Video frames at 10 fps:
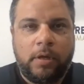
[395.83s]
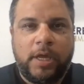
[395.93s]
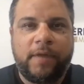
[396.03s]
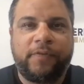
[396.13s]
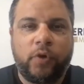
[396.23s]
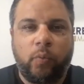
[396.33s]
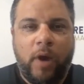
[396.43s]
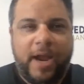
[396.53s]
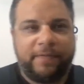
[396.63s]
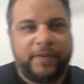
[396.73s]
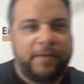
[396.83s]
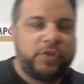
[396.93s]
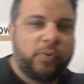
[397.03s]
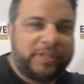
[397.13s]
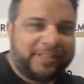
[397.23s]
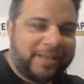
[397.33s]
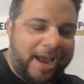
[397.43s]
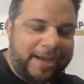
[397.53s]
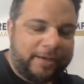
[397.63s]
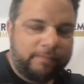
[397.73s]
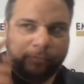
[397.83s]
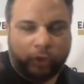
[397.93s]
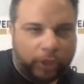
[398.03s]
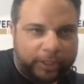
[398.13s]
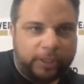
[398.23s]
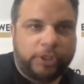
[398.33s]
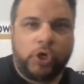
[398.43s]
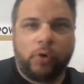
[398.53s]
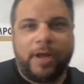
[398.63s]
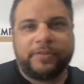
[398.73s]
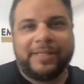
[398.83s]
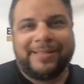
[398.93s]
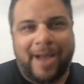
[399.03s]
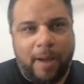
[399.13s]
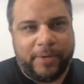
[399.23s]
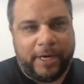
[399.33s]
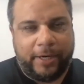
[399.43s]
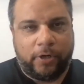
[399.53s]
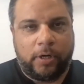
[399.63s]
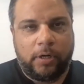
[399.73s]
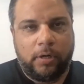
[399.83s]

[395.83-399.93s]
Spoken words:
If your wife gives you a side look, you don't have to dominate her.